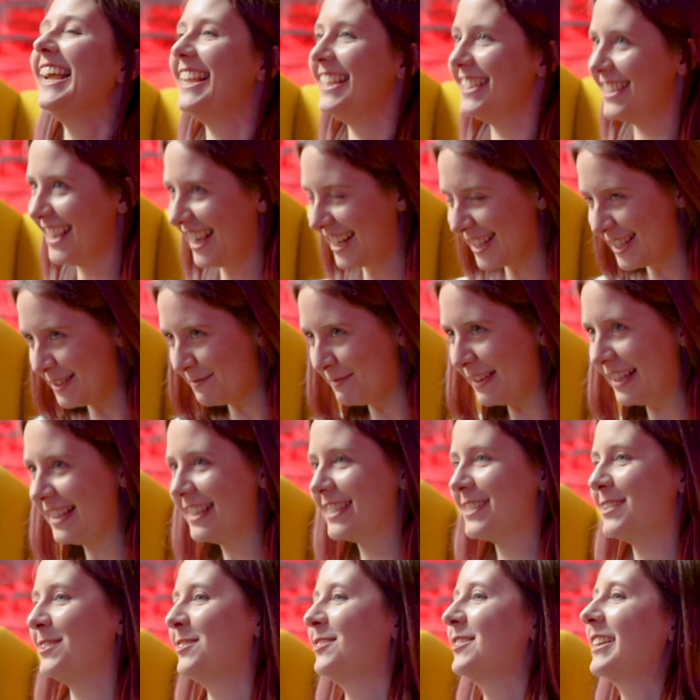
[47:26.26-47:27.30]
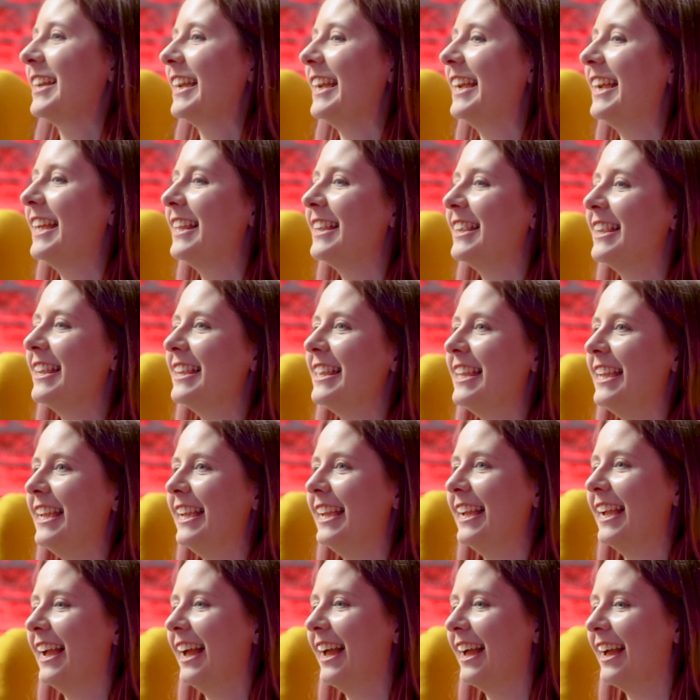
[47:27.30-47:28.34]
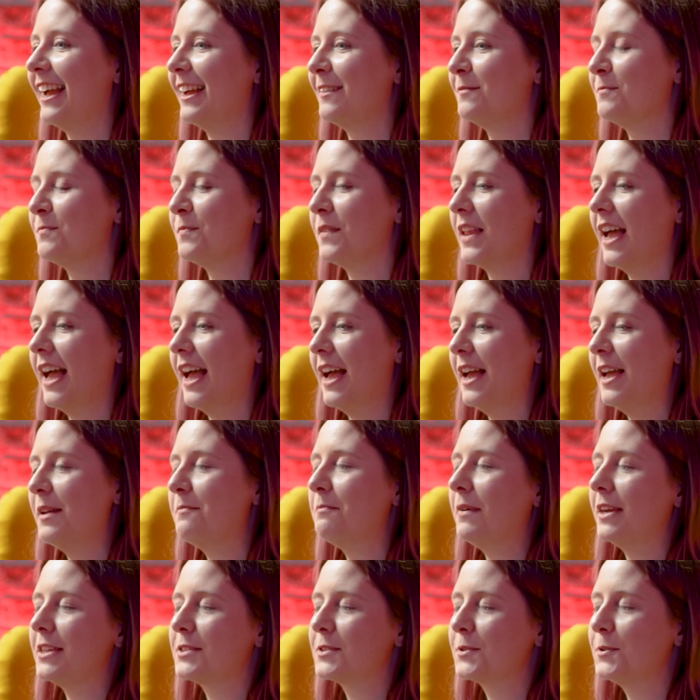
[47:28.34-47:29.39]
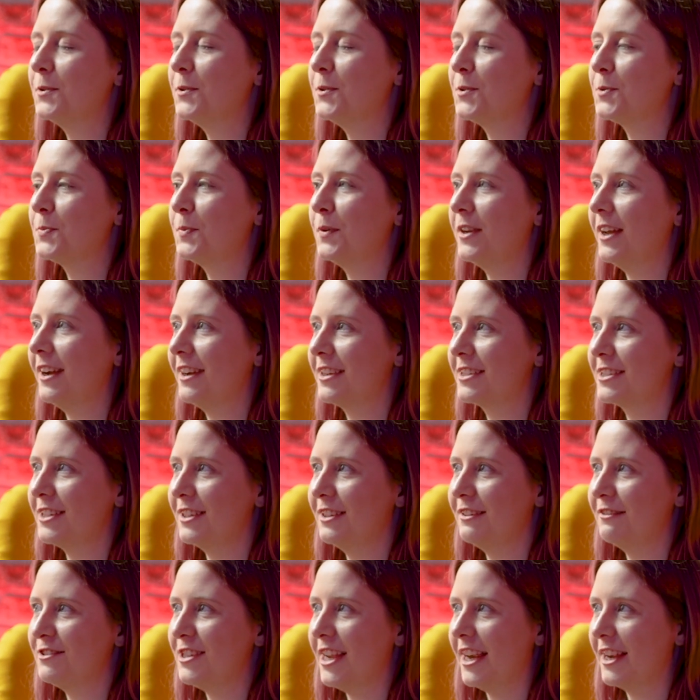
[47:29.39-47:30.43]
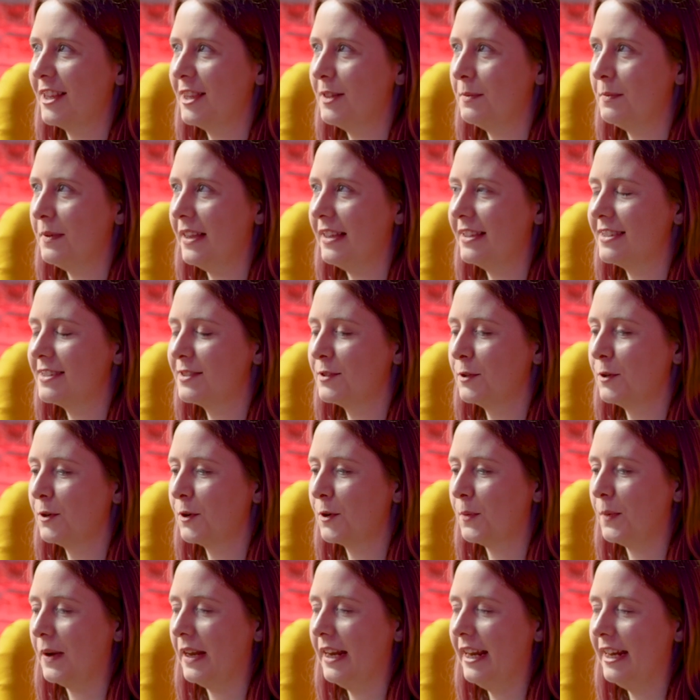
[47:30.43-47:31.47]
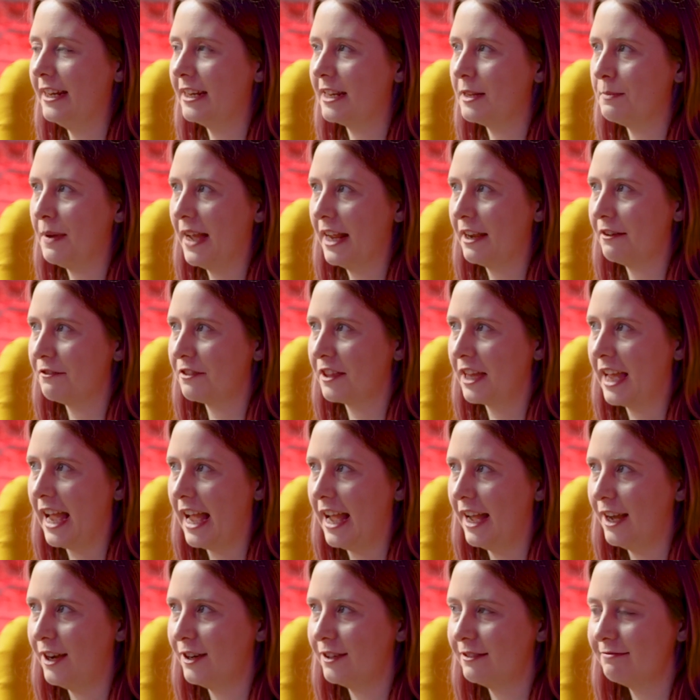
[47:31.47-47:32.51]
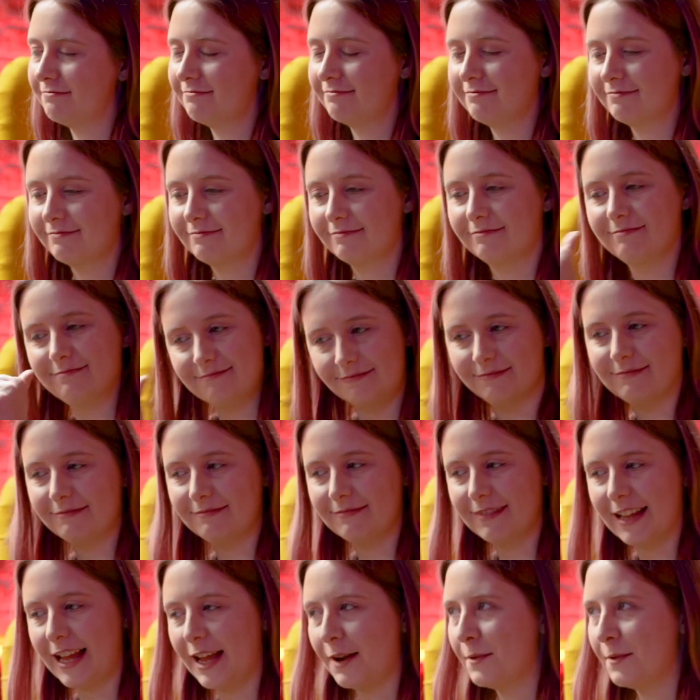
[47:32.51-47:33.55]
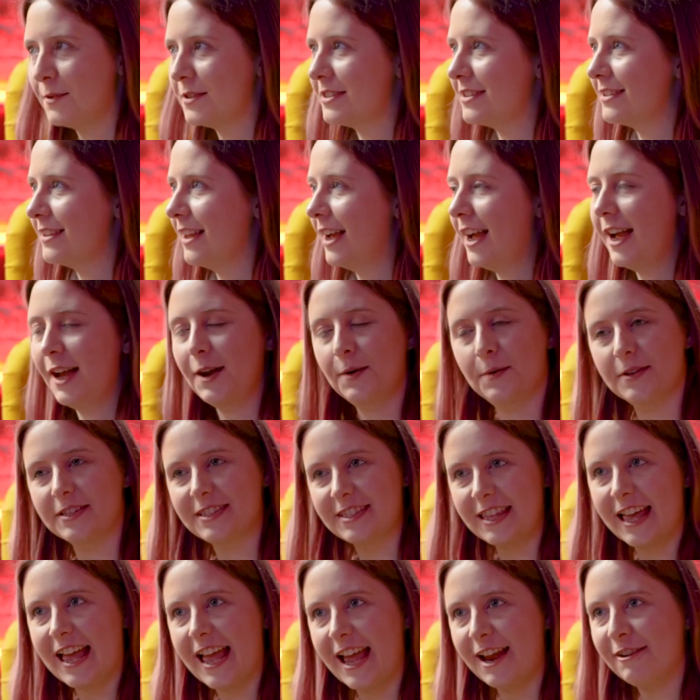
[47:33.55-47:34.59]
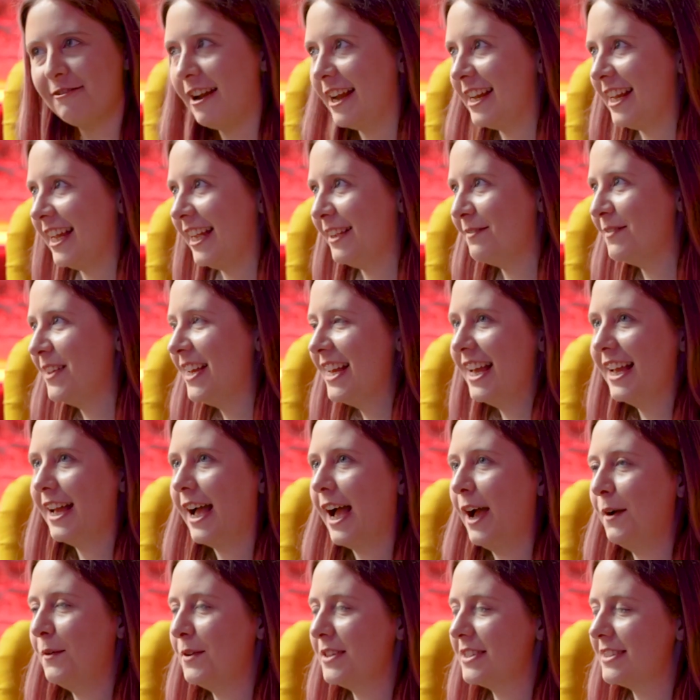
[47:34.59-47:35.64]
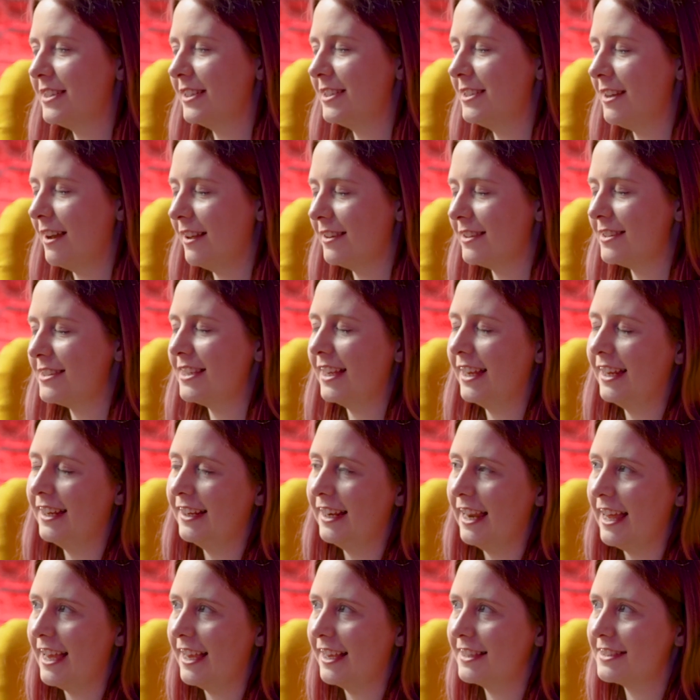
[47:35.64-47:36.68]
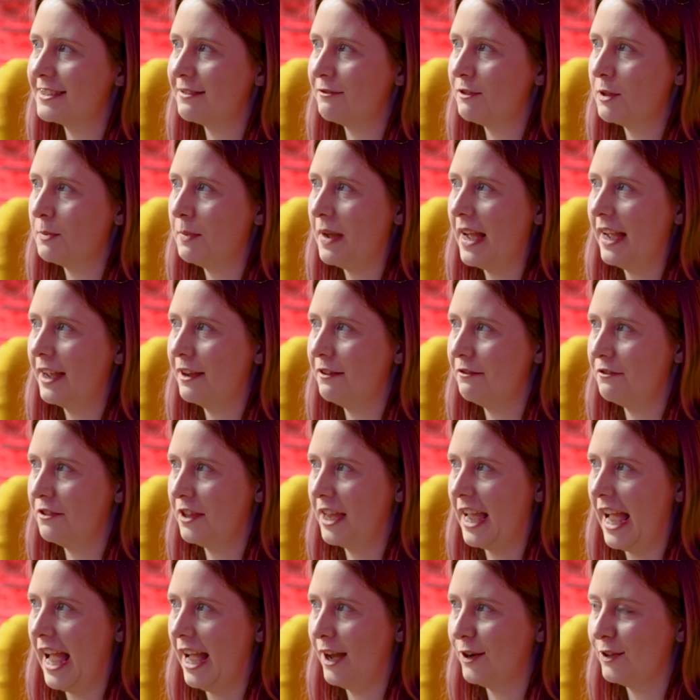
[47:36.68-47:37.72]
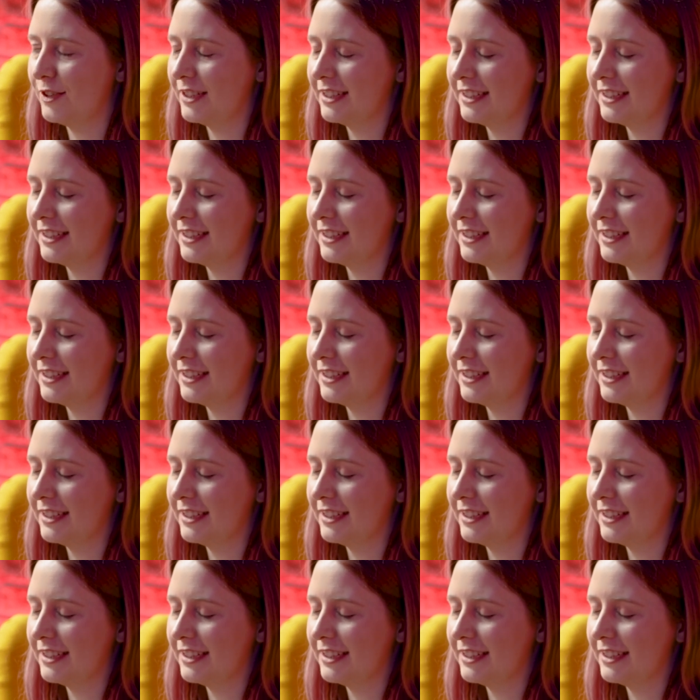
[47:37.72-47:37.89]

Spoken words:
In Jack and the Beanstalk, in the in my school's production of Jack and the Beanstalk, we needed the back of the cow. I was there ready. I was the dancing legs of the back of the cow.